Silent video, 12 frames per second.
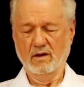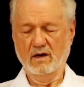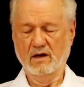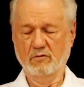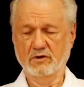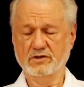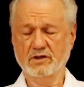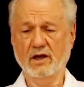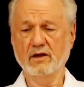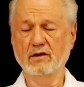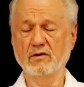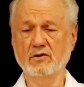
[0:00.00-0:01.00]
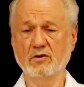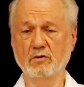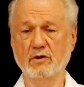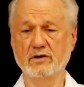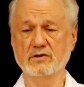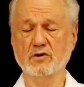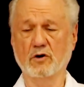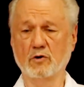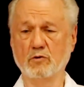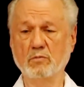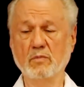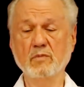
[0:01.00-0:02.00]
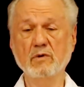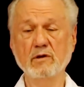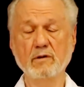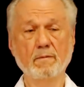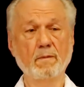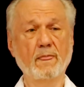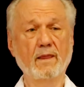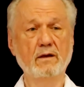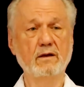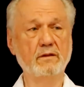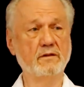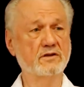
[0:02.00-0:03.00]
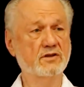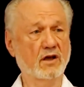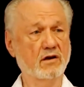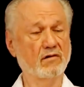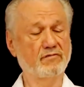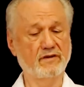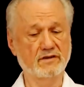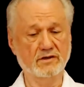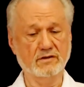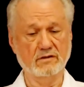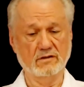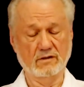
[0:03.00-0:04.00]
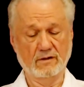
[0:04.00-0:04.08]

I was taken to his home in the subtle physical,